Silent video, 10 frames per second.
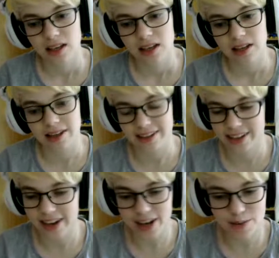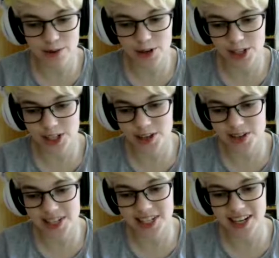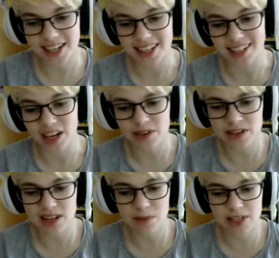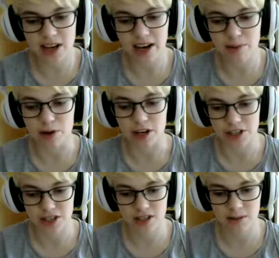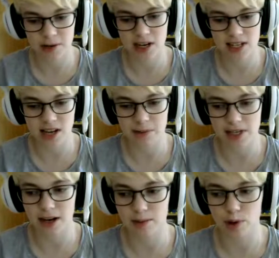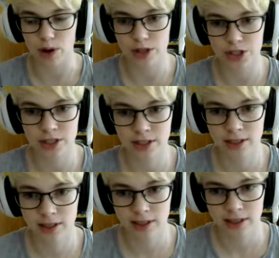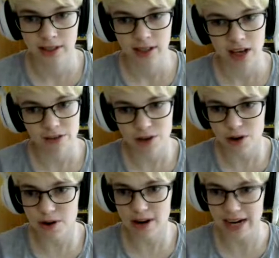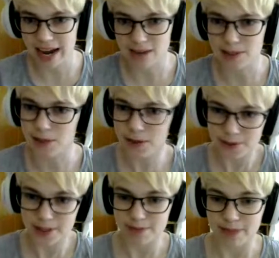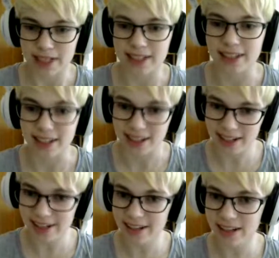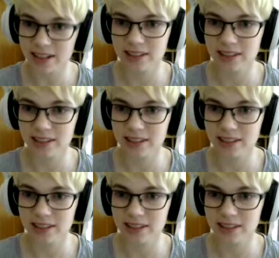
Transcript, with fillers: Ugh, Guybrush Loose Tongue! I thought his name was Guybrush. Apparently his name is Guybrush. If you were an animal, what would it be? A lion?